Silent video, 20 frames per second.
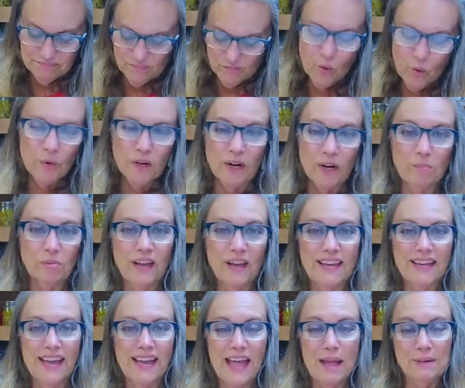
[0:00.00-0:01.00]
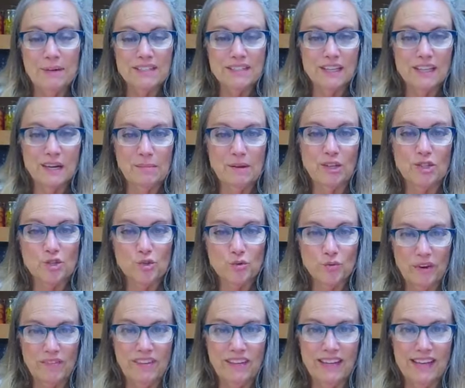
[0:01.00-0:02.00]
we're going to play a game and it's going to be a
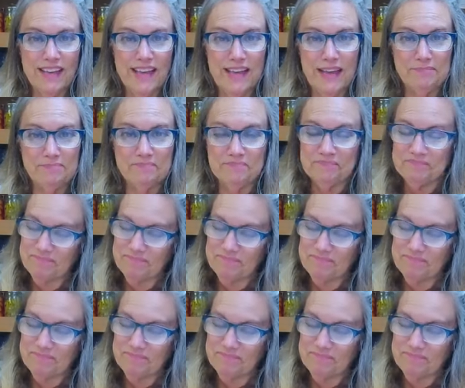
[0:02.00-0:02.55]
trivia game.